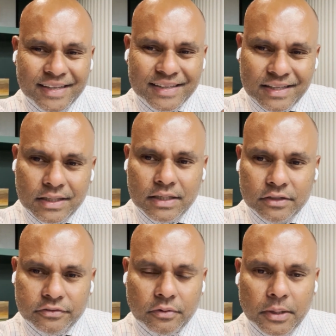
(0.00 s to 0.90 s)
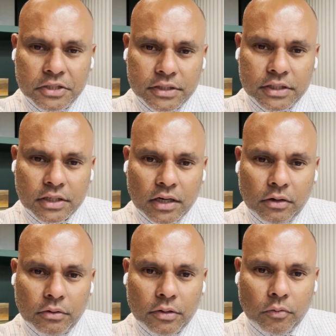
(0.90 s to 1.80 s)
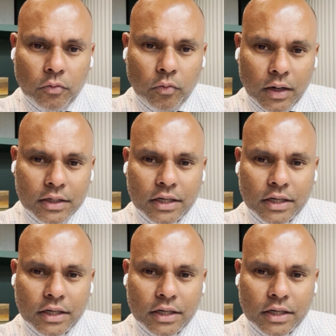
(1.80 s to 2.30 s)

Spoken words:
clear information around what